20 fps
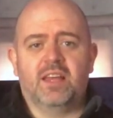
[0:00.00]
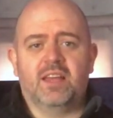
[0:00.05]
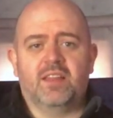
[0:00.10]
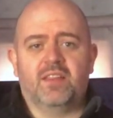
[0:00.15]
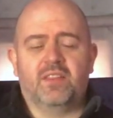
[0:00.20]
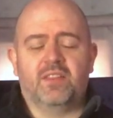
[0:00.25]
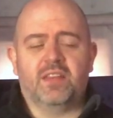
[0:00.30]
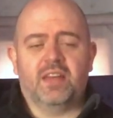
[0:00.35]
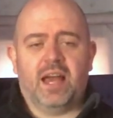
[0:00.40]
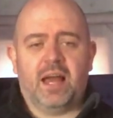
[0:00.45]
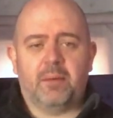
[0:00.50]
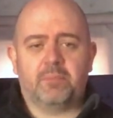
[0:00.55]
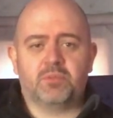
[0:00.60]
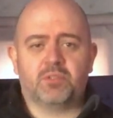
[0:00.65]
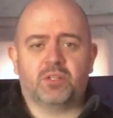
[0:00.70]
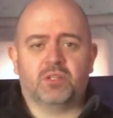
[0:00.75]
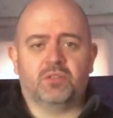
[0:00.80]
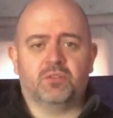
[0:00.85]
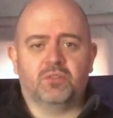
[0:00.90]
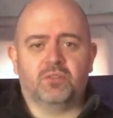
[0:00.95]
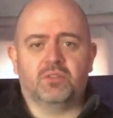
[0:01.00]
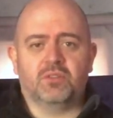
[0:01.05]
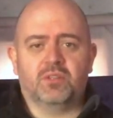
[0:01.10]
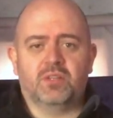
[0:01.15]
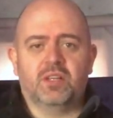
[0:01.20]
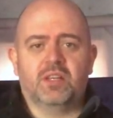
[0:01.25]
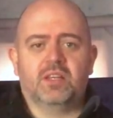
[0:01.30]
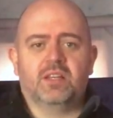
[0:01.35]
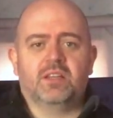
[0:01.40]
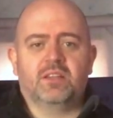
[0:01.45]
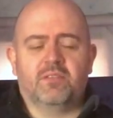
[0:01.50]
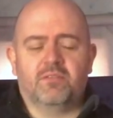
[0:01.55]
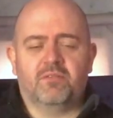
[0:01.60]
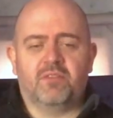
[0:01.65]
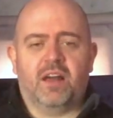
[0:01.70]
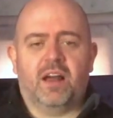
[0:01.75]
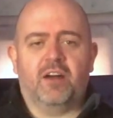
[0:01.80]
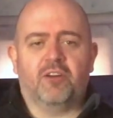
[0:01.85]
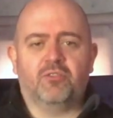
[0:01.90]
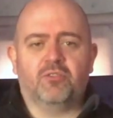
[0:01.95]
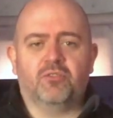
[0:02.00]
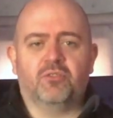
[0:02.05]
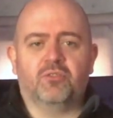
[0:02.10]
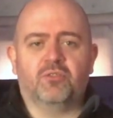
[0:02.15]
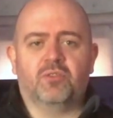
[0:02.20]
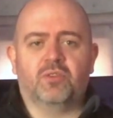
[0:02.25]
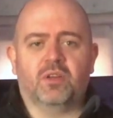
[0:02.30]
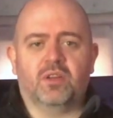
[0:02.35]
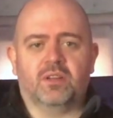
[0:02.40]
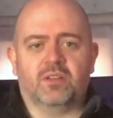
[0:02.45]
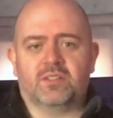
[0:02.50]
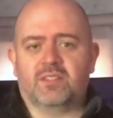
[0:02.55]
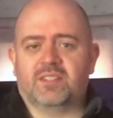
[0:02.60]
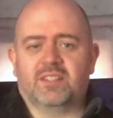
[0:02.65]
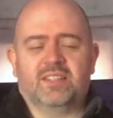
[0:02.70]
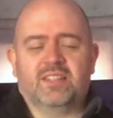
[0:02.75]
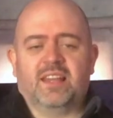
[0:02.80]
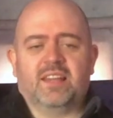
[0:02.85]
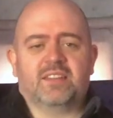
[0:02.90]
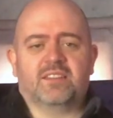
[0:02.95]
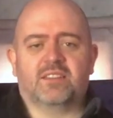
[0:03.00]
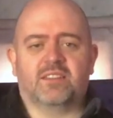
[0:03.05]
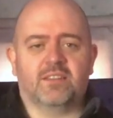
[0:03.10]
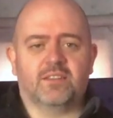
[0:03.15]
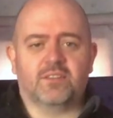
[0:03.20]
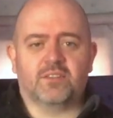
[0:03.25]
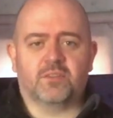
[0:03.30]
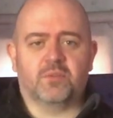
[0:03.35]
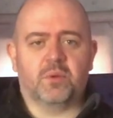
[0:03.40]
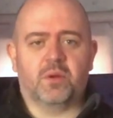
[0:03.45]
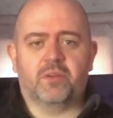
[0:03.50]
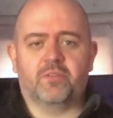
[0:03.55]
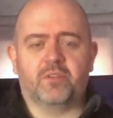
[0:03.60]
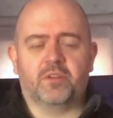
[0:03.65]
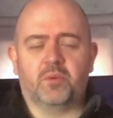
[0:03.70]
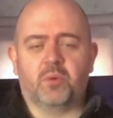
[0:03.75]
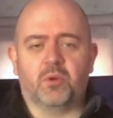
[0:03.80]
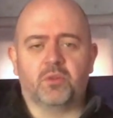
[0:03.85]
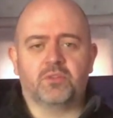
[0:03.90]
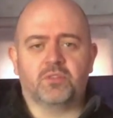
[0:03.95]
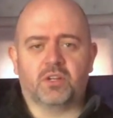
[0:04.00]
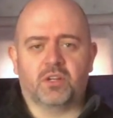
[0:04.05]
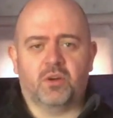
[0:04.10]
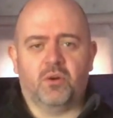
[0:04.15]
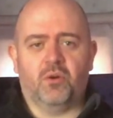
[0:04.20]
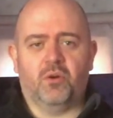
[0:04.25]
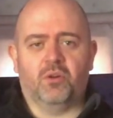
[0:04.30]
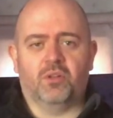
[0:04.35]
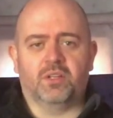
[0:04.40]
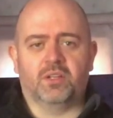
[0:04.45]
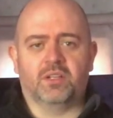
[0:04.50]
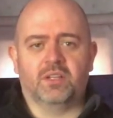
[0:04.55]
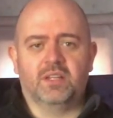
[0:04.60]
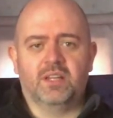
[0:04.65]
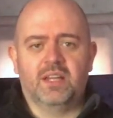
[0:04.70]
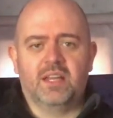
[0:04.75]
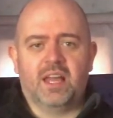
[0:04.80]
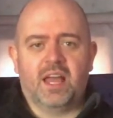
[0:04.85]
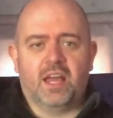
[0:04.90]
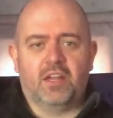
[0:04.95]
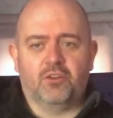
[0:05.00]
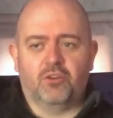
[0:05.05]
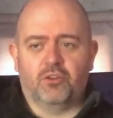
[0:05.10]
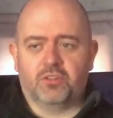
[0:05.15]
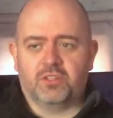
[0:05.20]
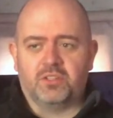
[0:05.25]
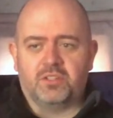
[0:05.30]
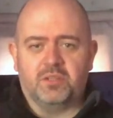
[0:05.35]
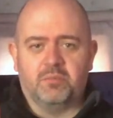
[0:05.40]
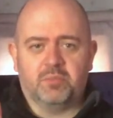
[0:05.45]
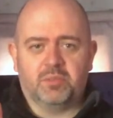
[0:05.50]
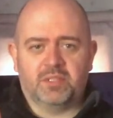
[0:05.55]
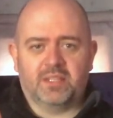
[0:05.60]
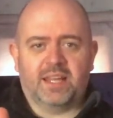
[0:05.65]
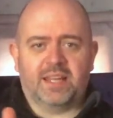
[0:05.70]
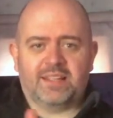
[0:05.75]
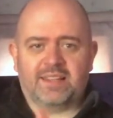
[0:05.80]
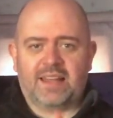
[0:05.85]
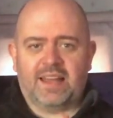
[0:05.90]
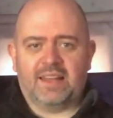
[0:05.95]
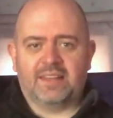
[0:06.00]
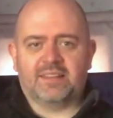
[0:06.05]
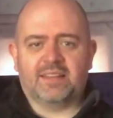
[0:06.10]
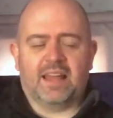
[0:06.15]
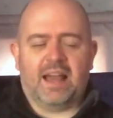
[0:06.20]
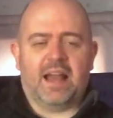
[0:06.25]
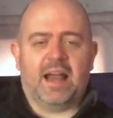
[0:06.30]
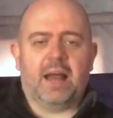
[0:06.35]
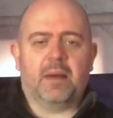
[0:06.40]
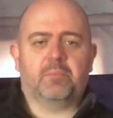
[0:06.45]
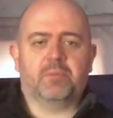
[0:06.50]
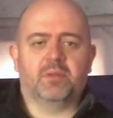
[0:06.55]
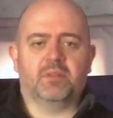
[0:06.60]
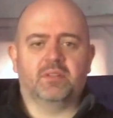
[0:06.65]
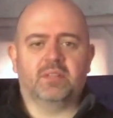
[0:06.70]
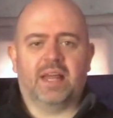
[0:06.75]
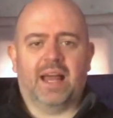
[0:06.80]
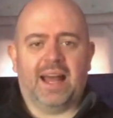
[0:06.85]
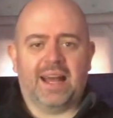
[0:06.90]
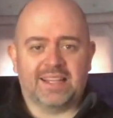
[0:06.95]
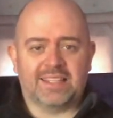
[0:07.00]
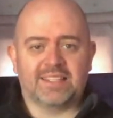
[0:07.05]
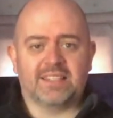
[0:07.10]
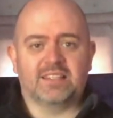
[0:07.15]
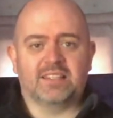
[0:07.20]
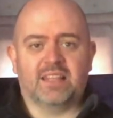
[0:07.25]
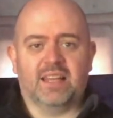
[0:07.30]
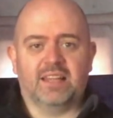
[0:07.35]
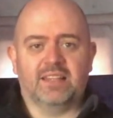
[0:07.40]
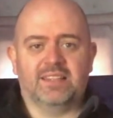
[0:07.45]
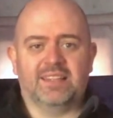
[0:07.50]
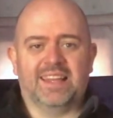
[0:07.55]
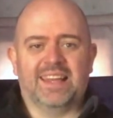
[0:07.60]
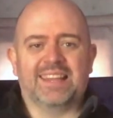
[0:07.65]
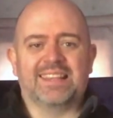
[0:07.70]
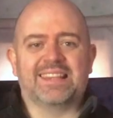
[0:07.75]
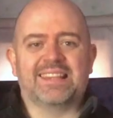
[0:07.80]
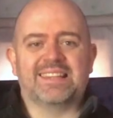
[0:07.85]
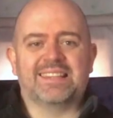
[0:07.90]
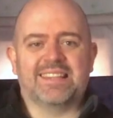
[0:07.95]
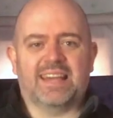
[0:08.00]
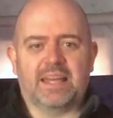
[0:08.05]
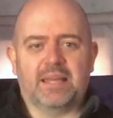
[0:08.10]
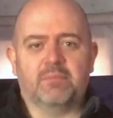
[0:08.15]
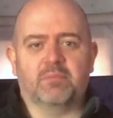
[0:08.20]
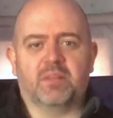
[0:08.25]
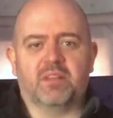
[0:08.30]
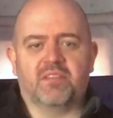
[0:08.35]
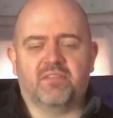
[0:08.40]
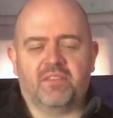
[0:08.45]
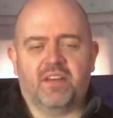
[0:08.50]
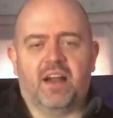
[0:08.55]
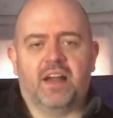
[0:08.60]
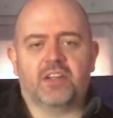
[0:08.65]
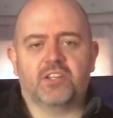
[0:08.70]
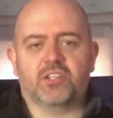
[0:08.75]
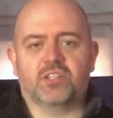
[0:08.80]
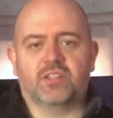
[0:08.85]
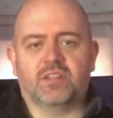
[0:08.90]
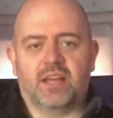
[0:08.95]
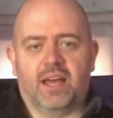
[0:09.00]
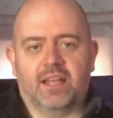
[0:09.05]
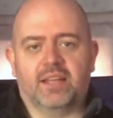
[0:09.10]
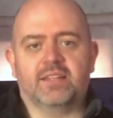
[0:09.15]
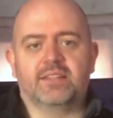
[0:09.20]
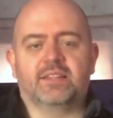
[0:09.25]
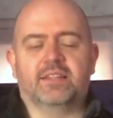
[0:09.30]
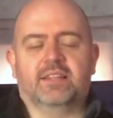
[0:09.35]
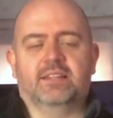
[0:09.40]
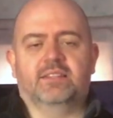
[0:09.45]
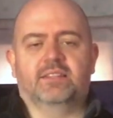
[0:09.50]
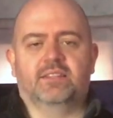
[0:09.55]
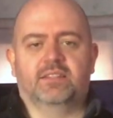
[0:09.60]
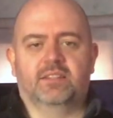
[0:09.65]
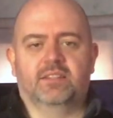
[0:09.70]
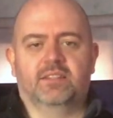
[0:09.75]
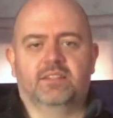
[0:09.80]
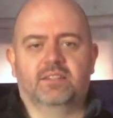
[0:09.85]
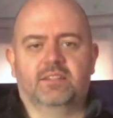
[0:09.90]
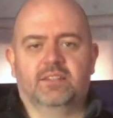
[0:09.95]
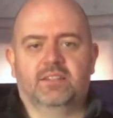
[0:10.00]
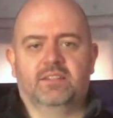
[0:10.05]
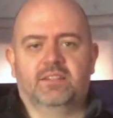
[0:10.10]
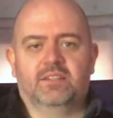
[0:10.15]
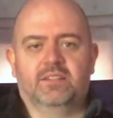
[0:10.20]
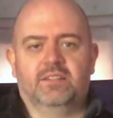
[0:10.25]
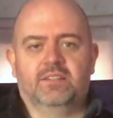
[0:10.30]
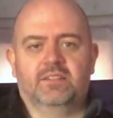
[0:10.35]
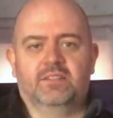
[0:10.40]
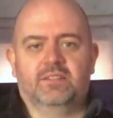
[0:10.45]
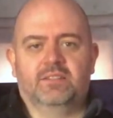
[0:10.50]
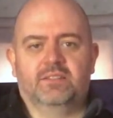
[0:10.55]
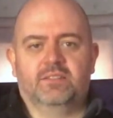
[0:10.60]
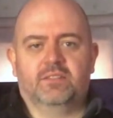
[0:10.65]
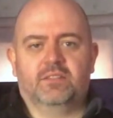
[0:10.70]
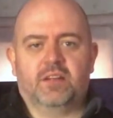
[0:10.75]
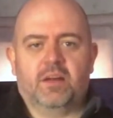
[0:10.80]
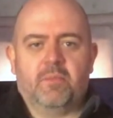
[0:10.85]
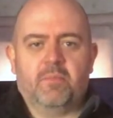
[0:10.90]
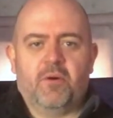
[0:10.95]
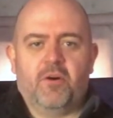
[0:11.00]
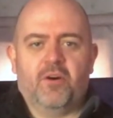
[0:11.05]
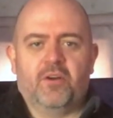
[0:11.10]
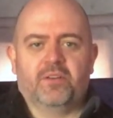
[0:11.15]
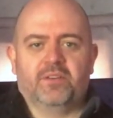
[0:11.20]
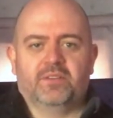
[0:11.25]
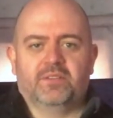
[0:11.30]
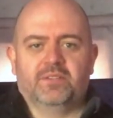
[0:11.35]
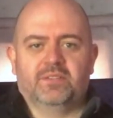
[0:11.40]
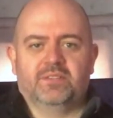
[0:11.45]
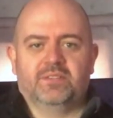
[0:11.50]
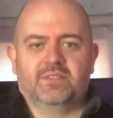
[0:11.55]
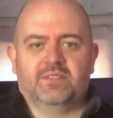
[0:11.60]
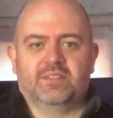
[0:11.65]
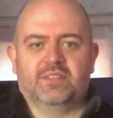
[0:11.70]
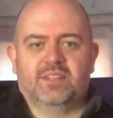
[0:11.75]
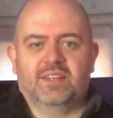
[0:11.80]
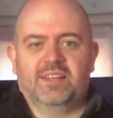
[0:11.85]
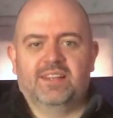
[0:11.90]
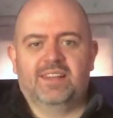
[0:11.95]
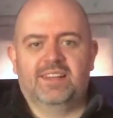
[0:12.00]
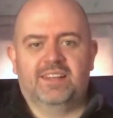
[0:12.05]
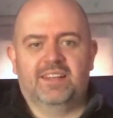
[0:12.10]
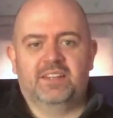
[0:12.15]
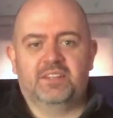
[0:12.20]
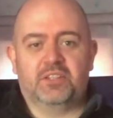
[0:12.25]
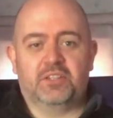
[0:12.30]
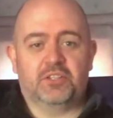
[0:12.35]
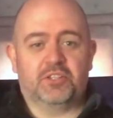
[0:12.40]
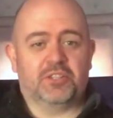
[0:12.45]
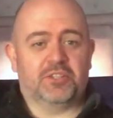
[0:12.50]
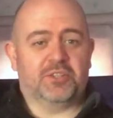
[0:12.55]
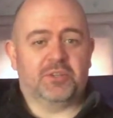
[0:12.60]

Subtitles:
the absolute value of statistics, or whatever you want to call it, in order to predict that to happen as it did, in the timely fashion that it did. Come on. Is it just